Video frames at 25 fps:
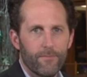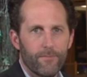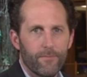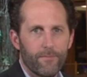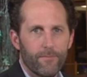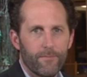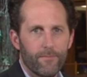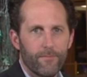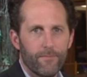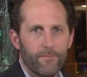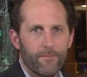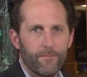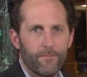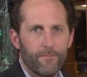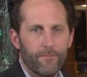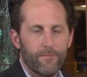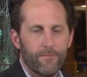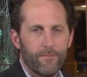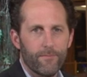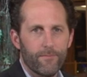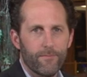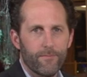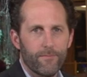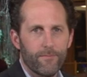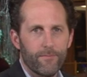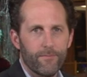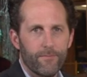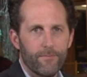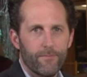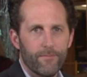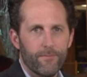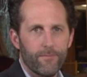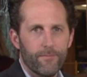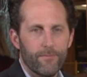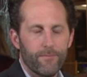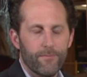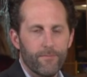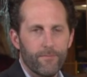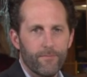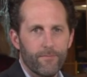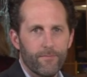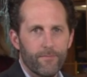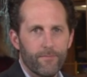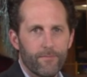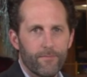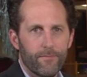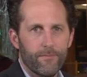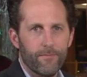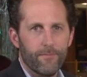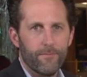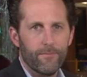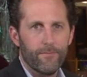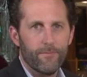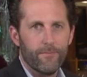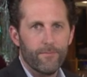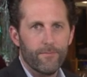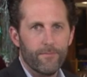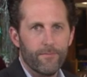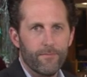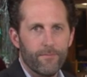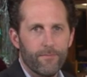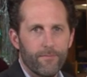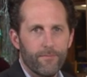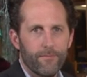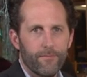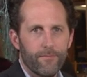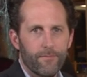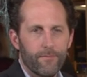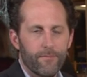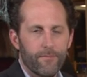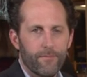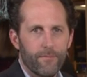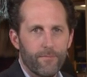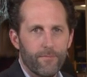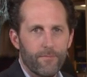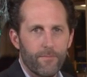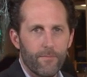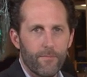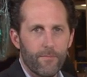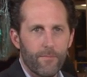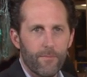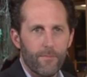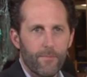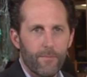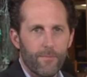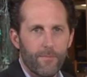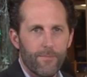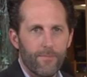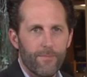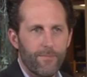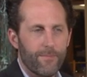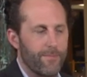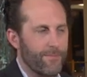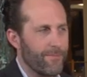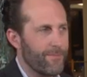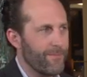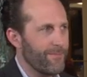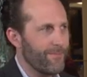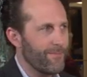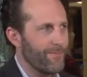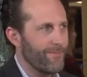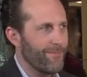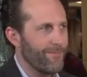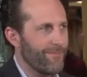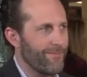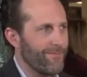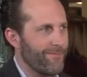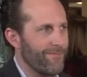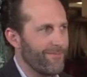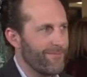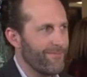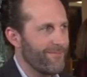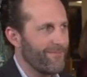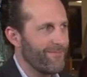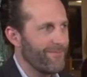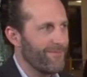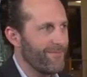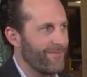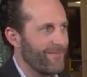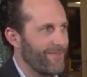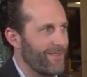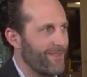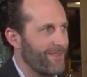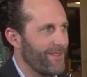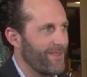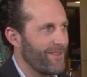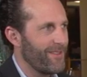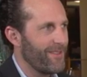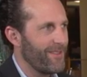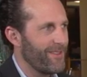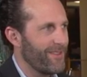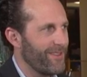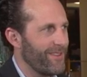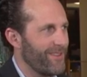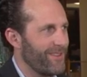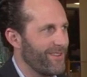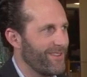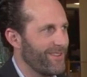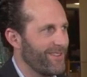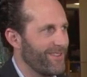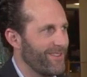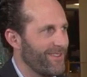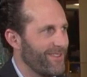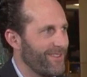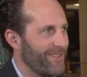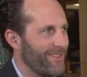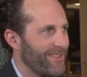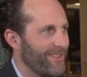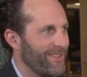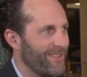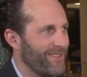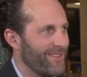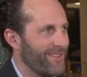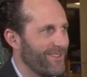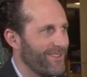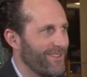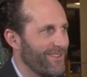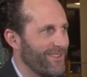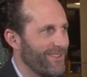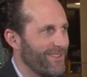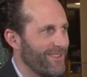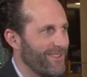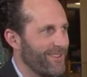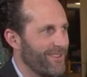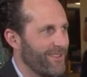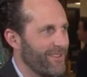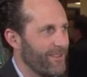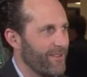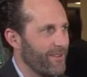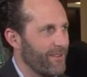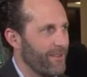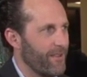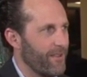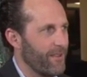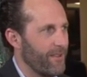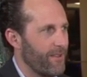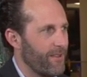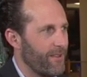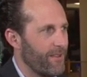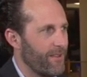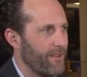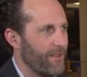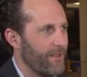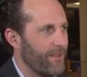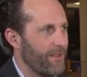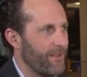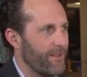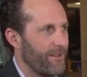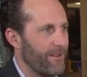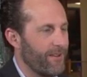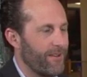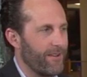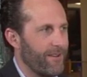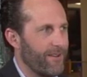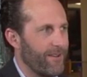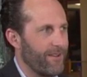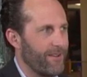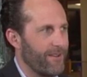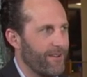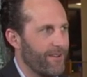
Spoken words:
No words are spoken by the person on screen.